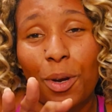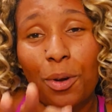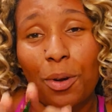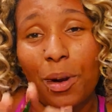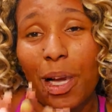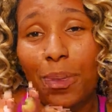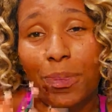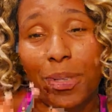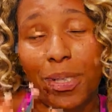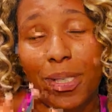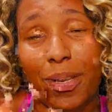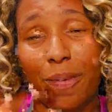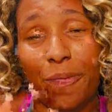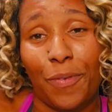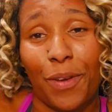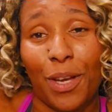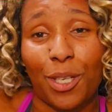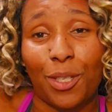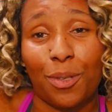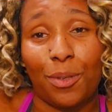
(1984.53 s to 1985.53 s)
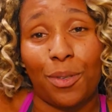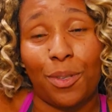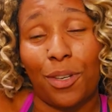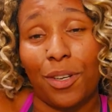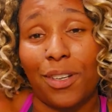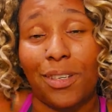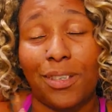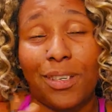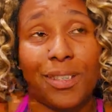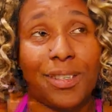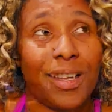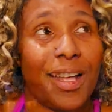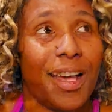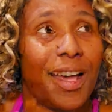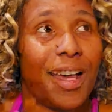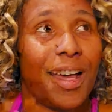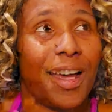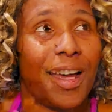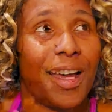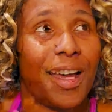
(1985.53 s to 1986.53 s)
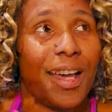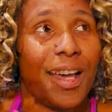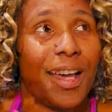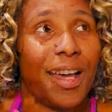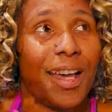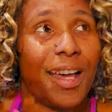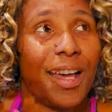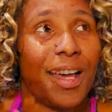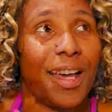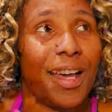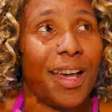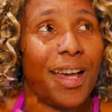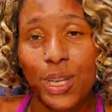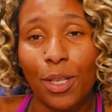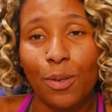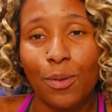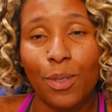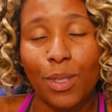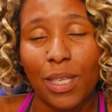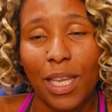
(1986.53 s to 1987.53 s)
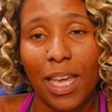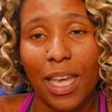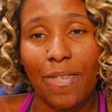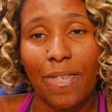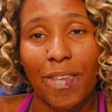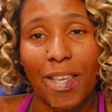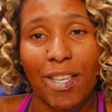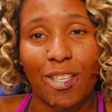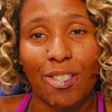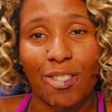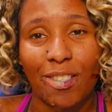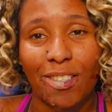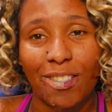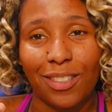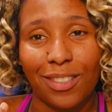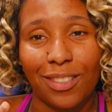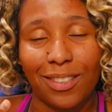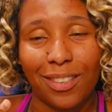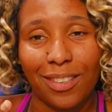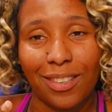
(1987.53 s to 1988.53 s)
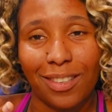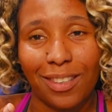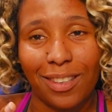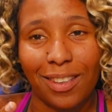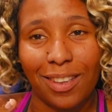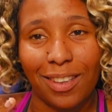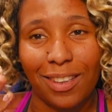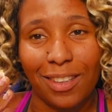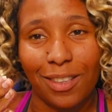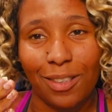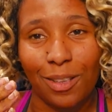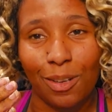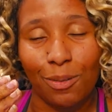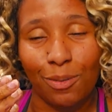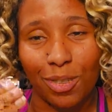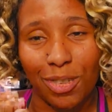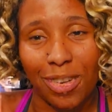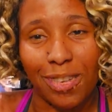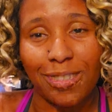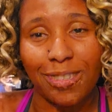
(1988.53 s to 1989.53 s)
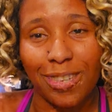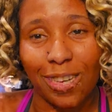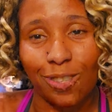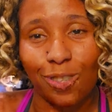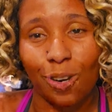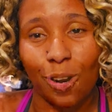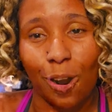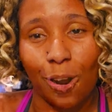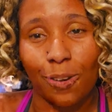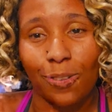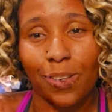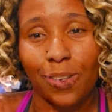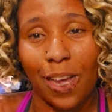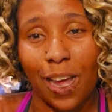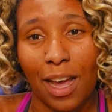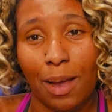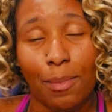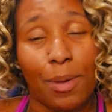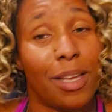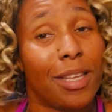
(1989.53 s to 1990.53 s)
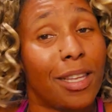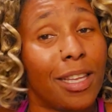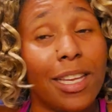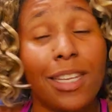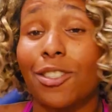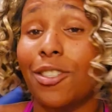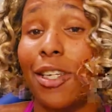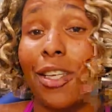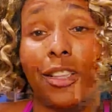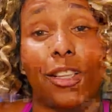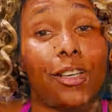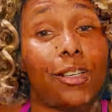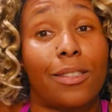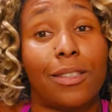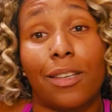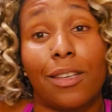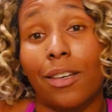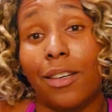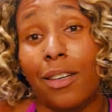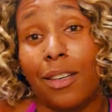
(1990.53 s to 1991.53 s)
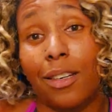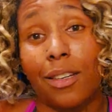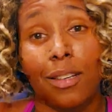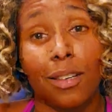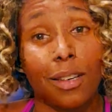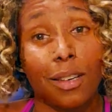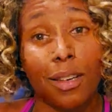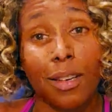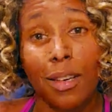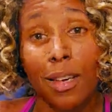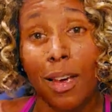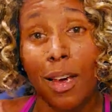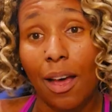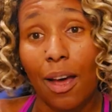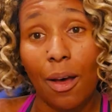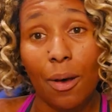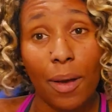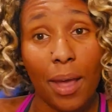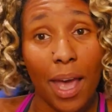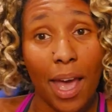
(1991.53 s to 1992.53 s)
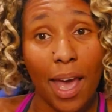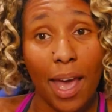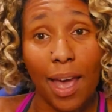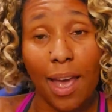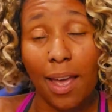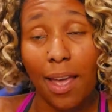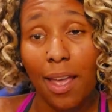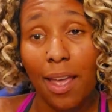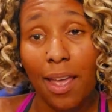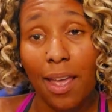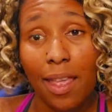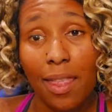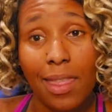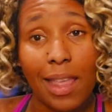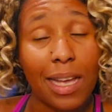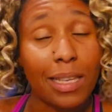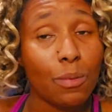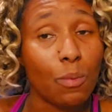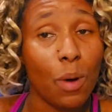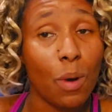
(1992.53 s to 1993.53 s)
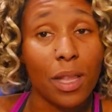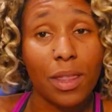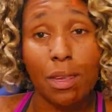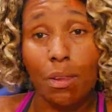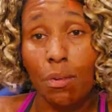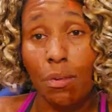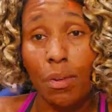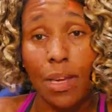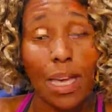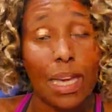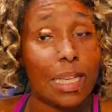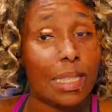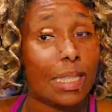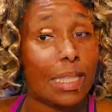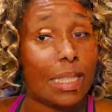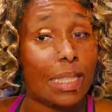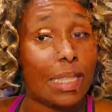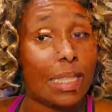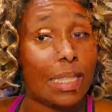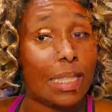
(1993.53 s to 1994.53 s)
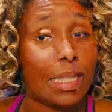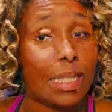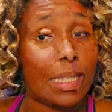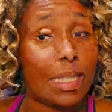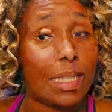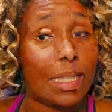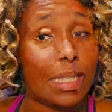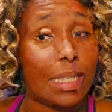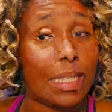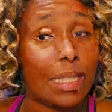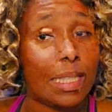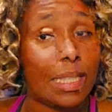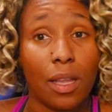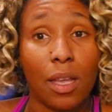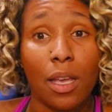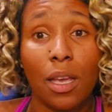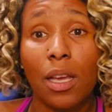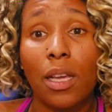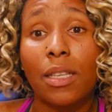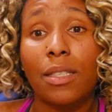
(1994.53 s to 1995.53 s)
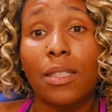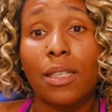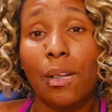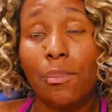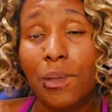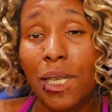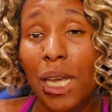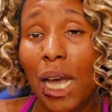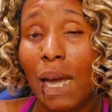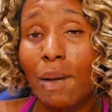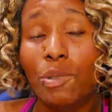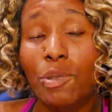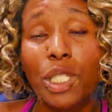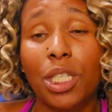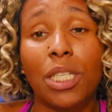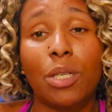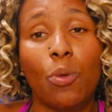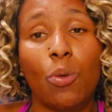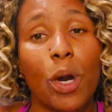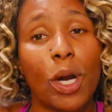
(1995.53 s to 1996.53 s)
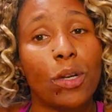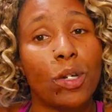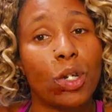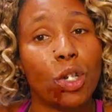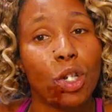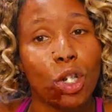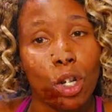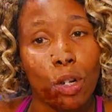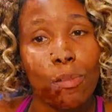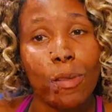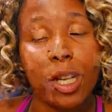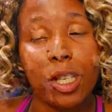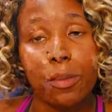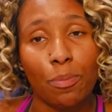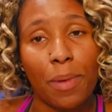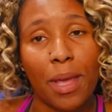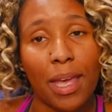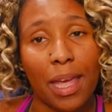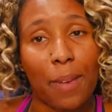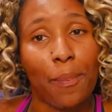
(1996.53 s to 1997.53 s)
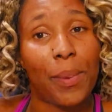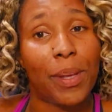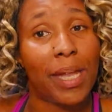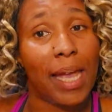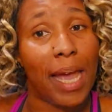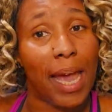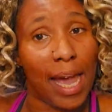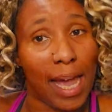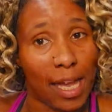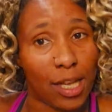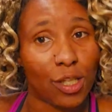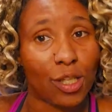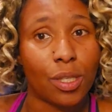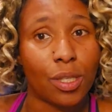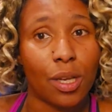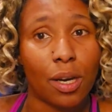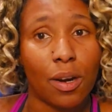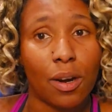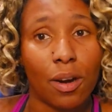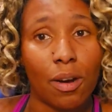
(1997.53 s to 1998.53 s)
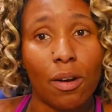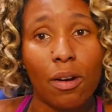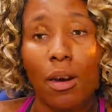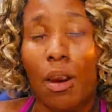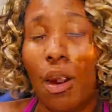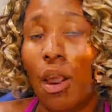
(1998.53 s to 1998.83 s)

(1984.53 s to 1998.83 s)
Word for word: when it comes to this confessional look, because it's like for someone who's giving, you know, Jen such a hard time, at least Jen looks good. Okay? That's one thing you can't take away from Jen. Sometimes she wears too much makeup and it ages her,